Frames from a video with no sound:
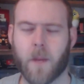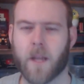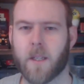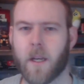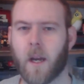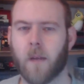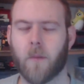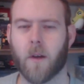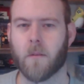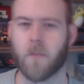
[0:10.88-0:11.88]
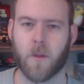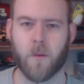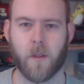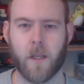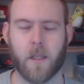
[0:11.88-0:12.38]
here and welcome to
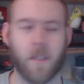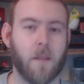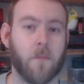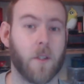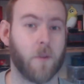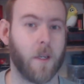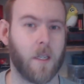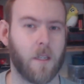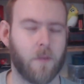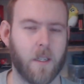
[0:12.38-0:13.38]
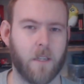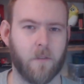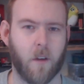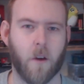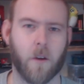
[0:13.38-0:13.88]
the December 2020
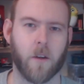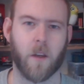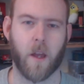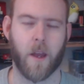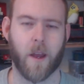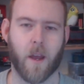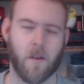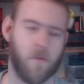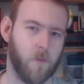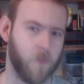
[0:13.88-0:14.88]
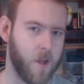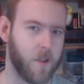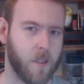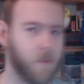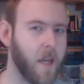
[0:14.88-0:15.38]
vlog or news
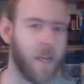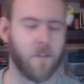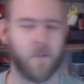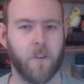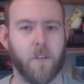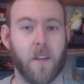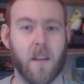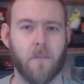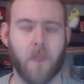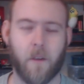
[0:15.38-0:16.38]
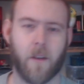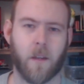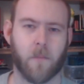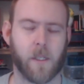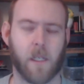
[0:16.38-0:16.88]
update for the American
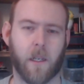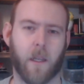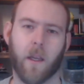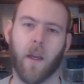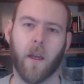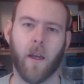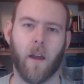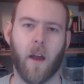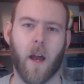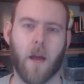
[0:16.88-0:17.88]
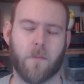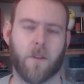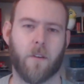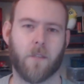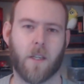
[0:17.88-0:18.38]
modelling. So
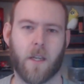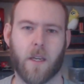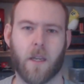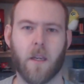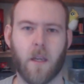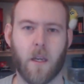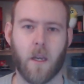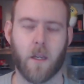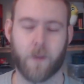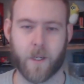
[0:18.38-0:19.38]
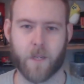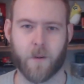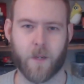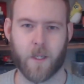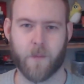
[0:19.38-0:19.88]
obviously
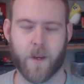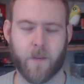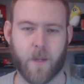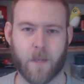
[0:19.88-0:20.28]
2020 has been a bit